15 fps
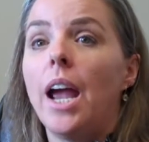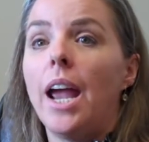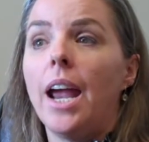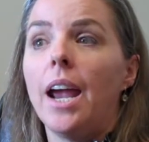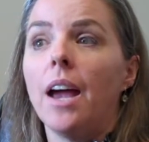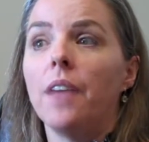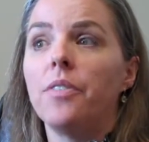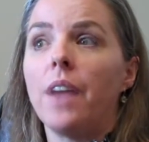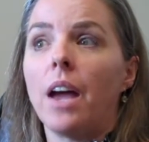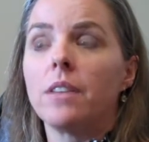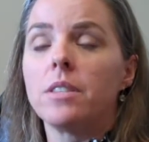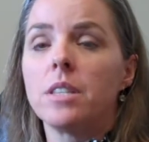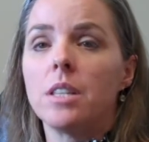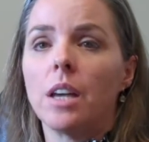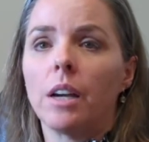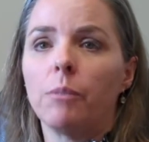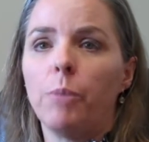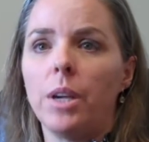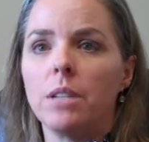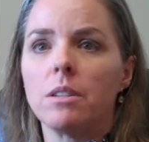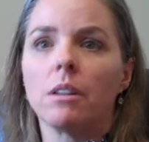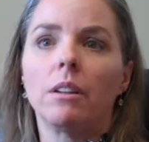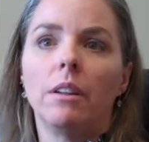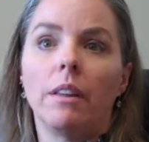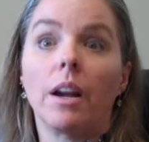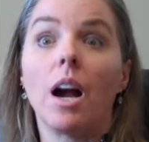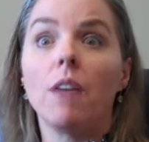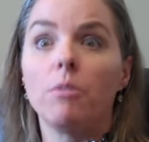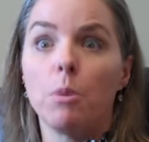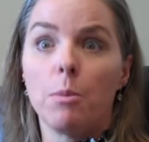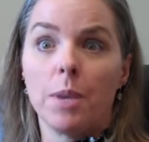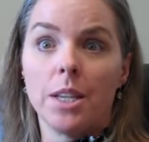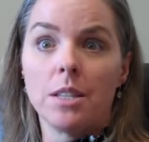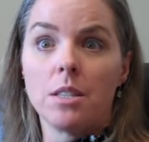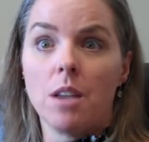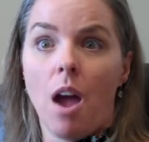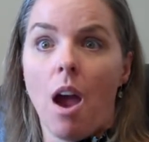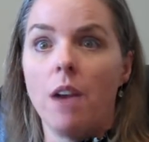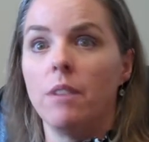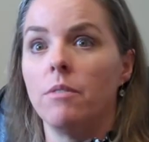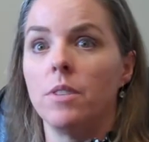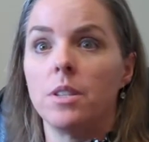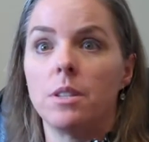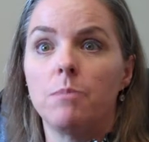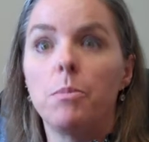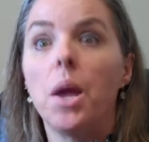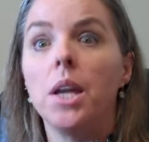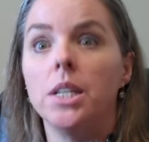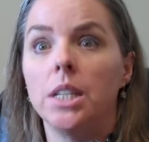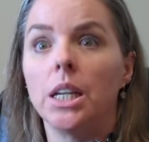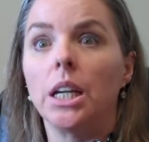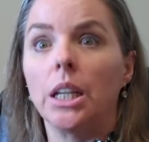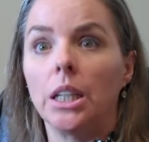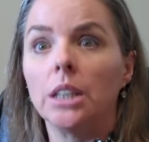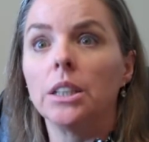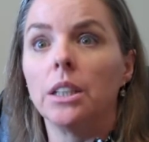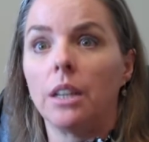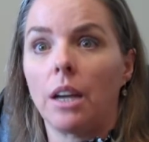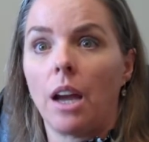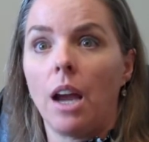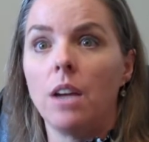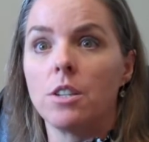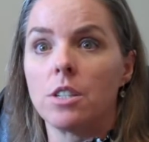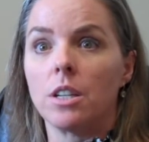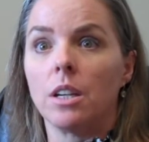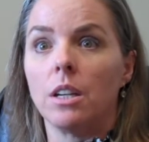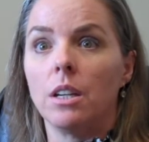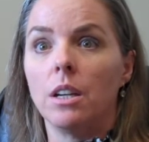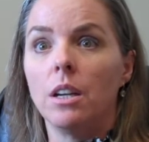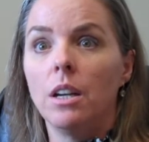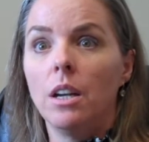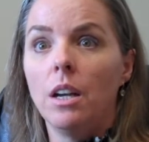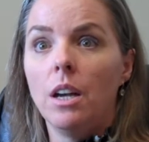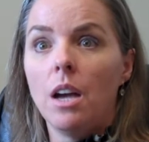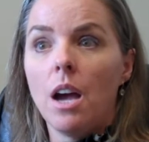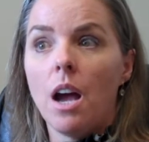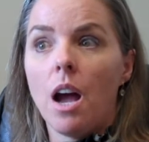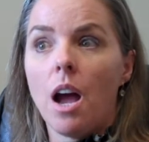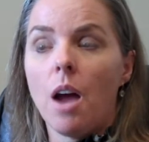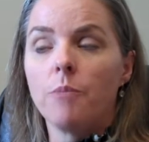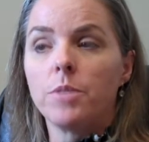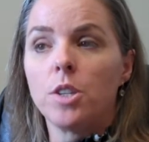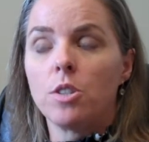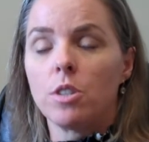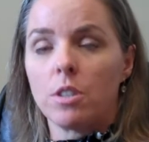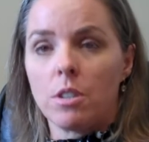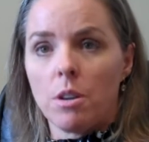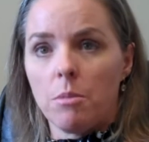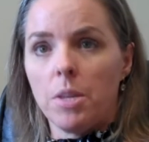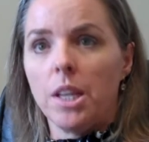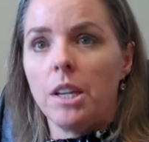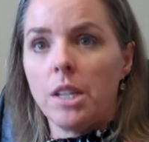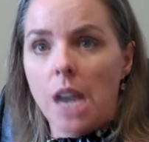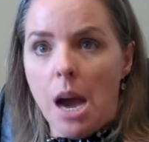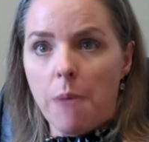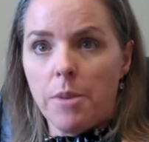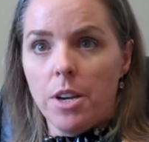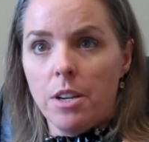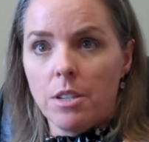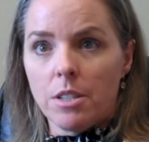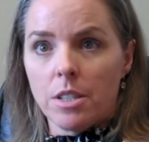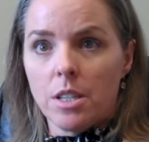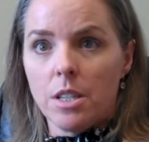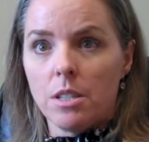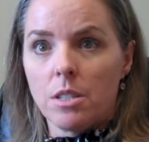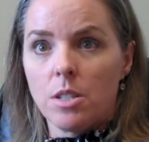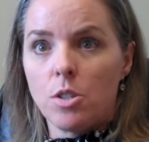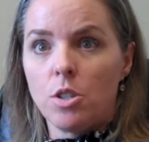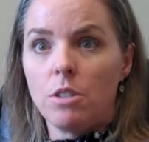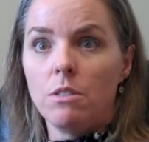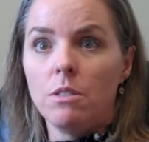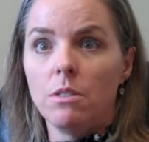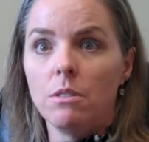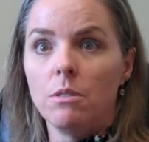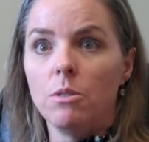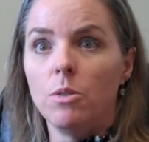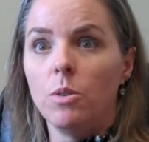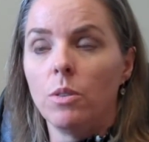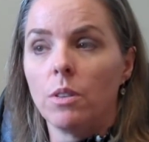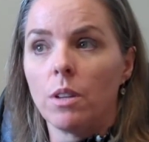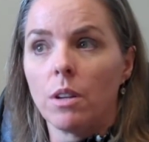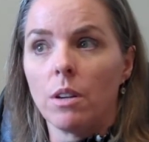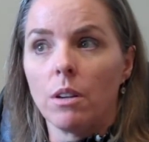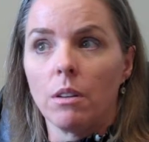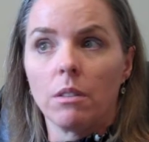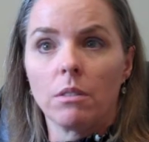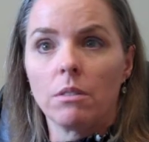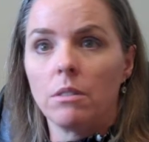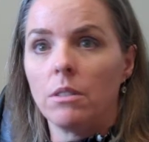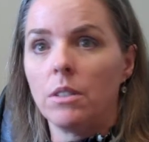And that's basically the government side of this pending litigation to determine the damages to the